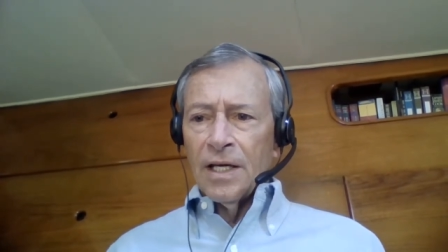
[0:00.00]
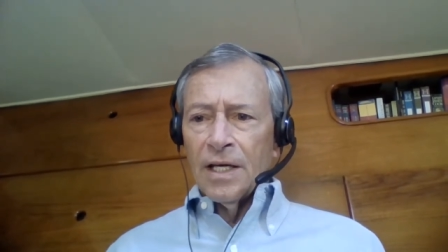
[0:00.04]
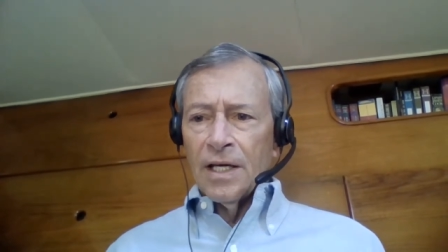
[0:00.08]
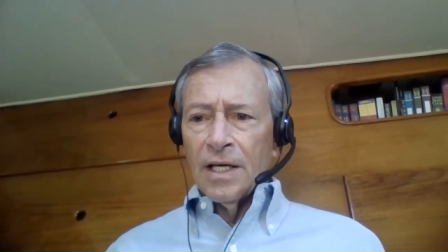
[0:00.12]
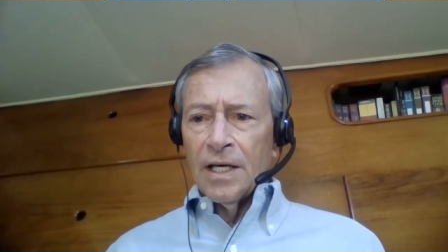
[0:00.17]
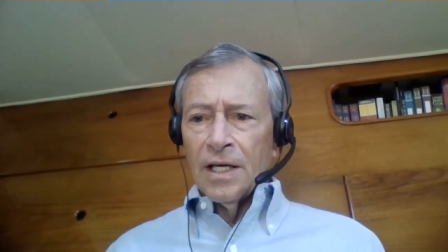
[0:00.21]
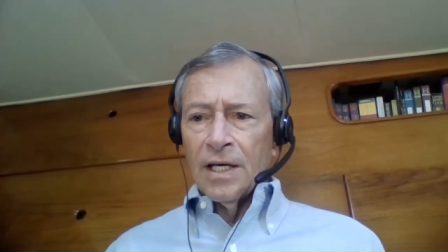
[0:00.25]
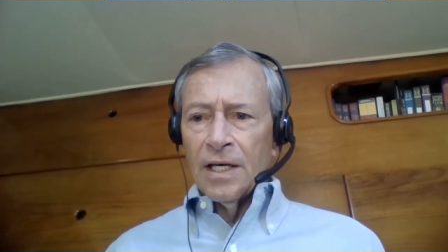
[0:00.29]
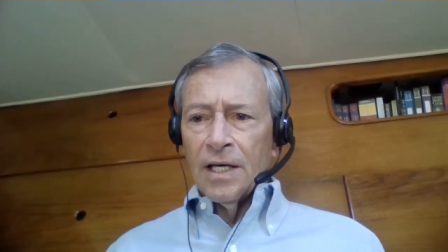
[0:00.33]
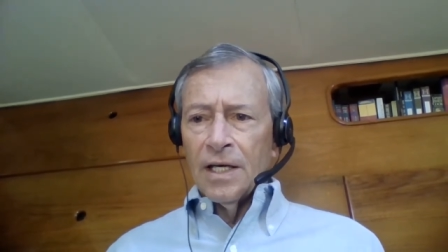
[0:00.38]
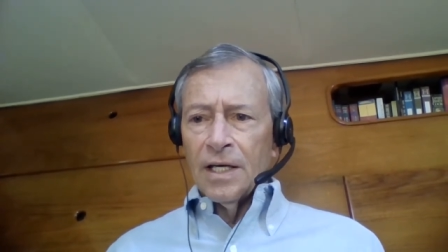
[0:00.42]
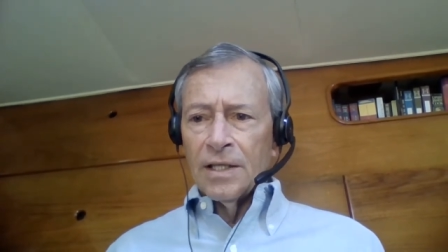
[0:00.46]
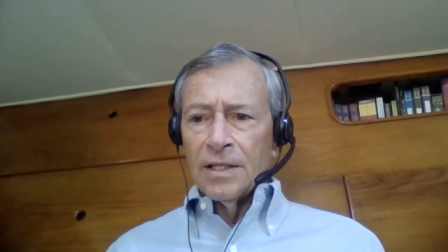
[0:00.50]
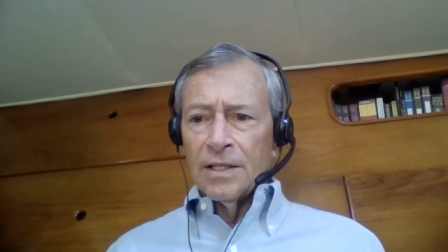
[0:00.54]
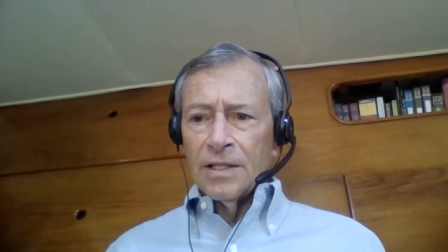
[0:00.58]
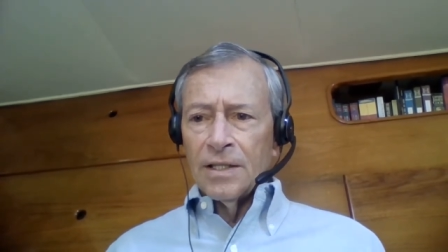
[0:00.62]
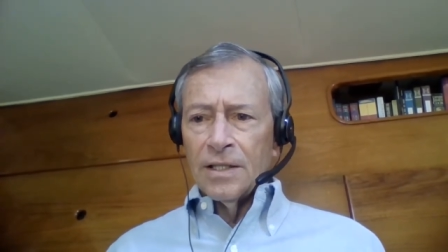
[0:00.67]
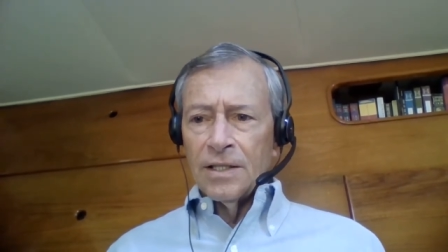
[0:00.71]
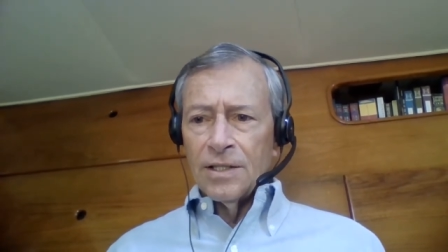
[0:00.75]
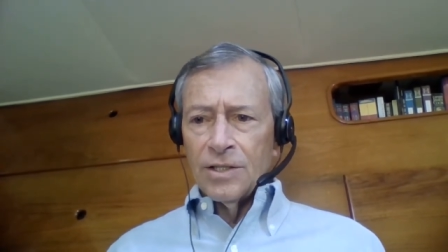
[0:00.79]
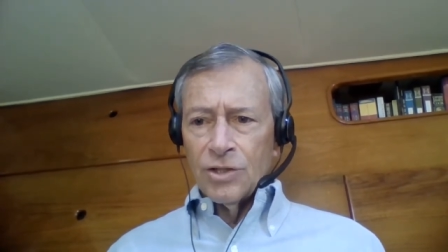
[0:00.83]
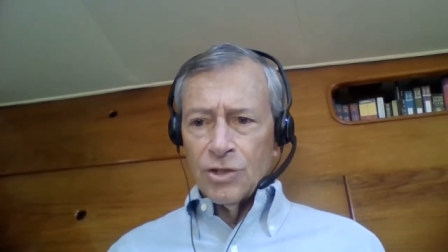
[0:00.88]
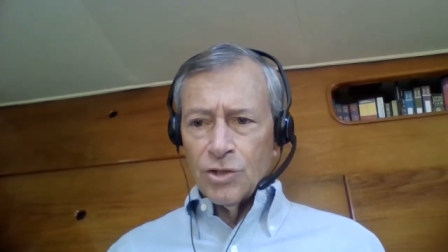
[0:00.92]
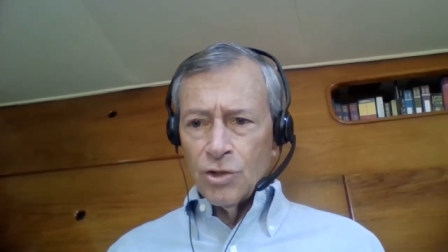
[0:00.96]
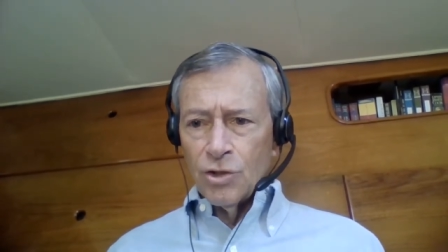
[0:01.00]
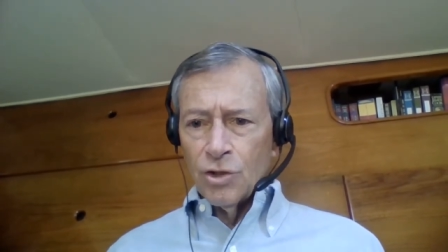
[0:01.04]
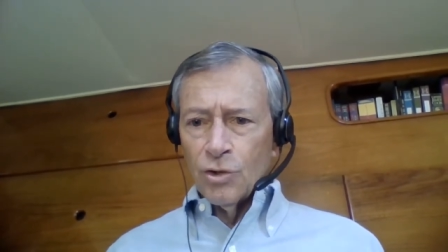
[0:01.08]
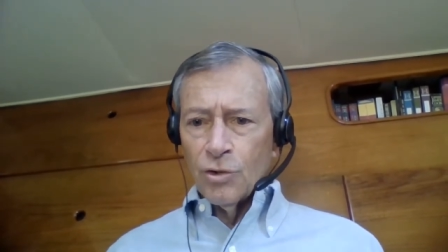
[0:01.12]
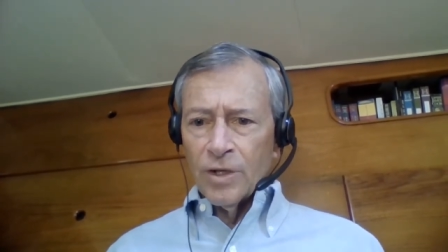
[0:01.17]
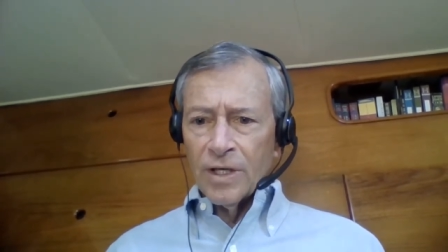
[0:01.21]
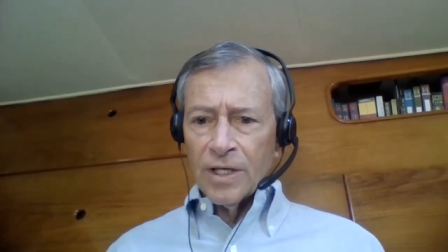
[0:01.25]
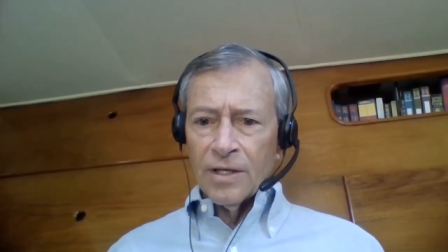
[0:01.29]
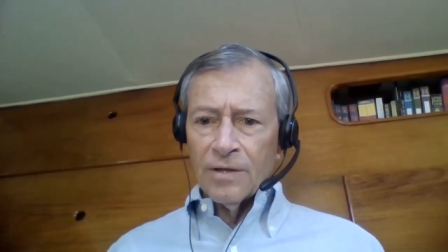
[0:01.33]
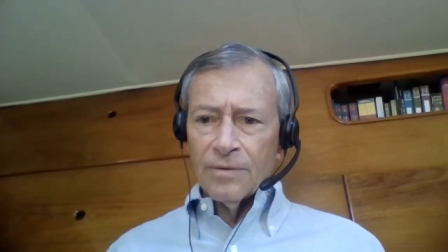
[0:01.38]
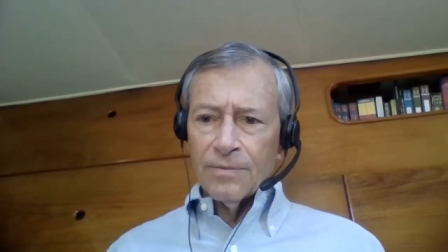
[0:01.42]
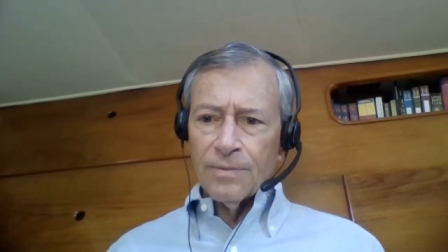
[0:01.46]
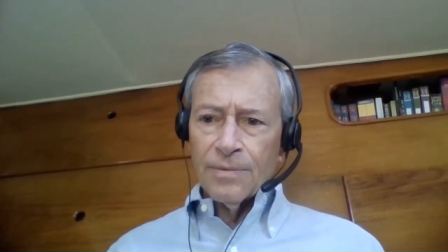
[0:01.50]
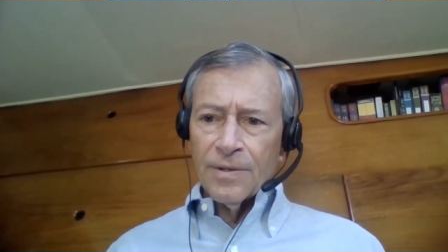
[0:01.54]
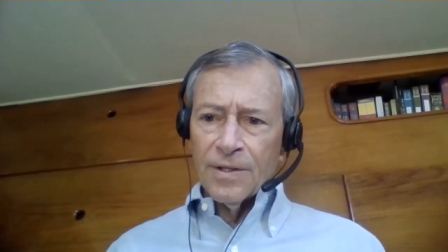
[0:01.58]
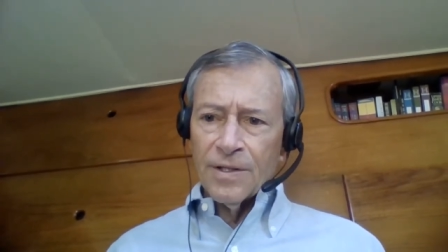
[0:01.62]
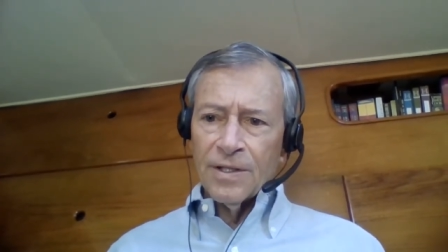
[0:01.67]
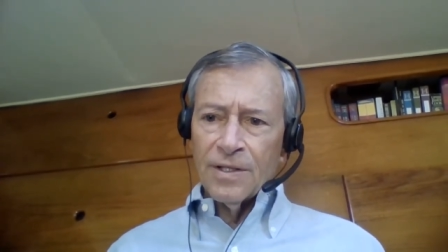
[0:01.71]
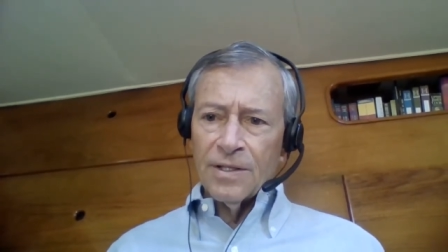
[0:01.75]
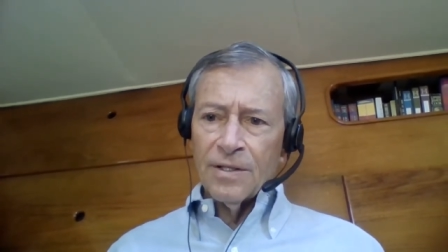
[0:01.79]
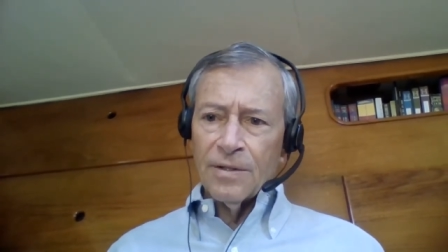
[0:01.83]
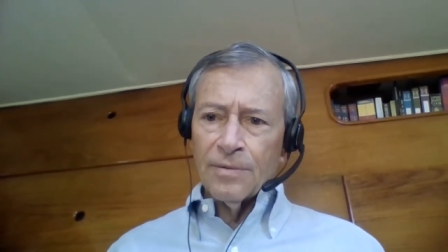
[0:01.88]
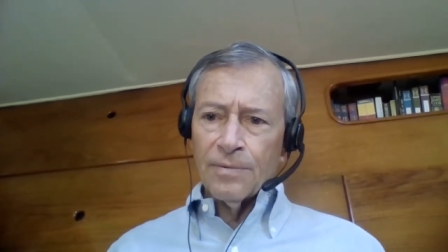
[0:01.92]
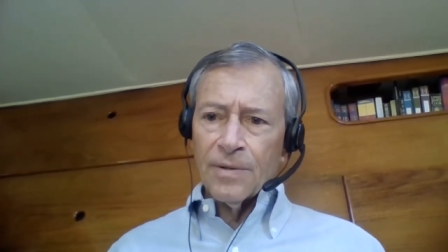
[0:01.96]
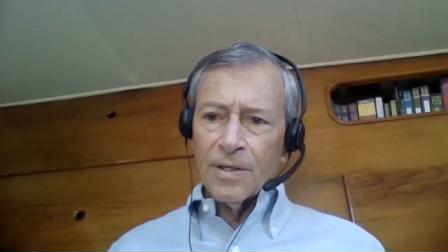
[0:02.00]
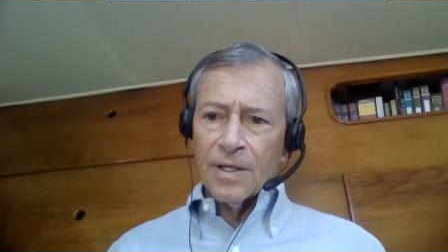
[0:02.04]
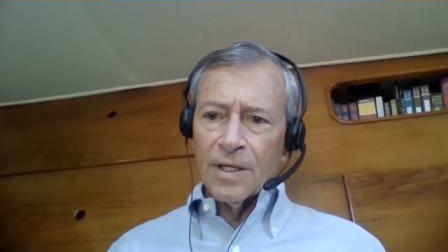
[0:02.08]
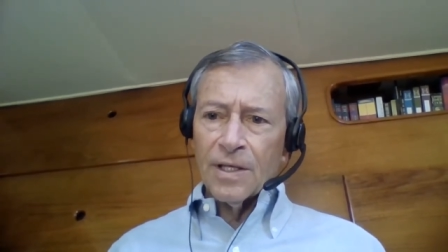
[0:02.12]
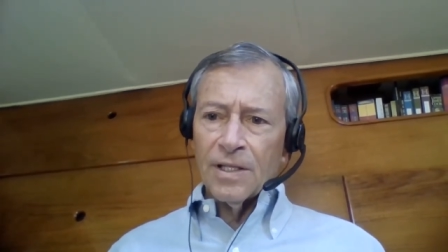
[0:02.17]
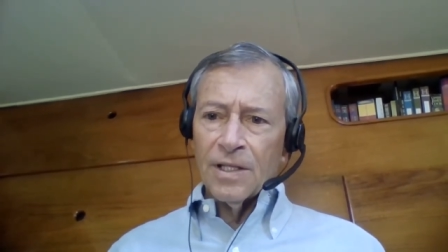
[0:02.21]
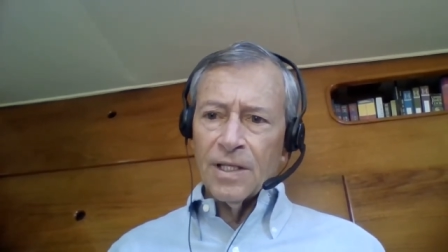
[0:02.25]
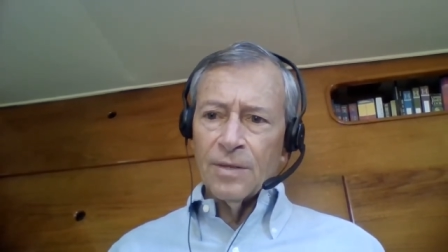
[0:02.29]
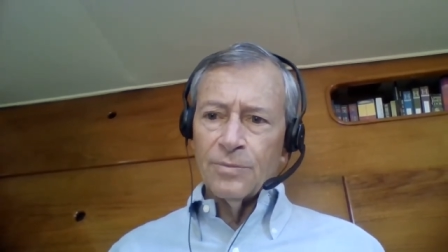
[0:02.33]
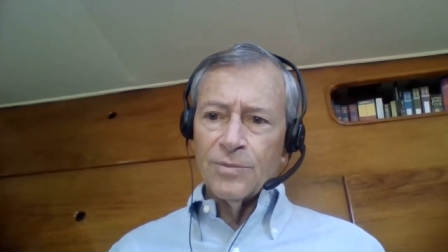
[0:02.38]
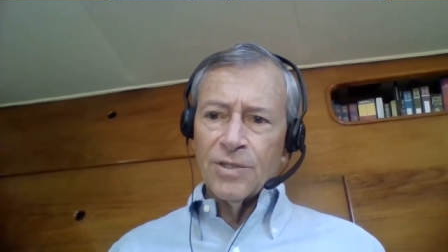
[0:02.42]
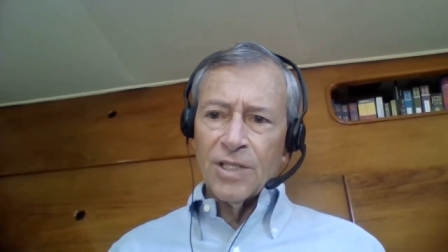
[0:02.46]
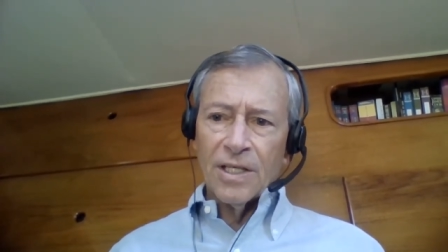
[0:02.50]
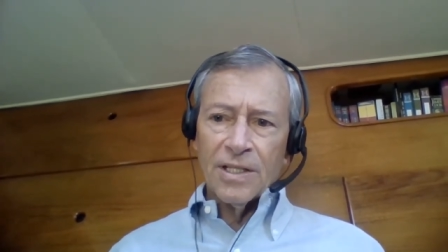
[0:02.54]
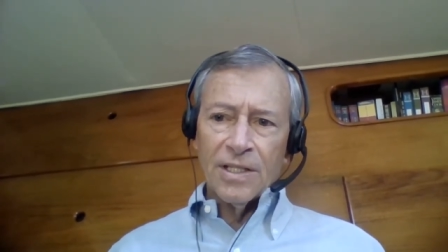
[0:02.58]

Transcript: and he's doing it for the different clubs.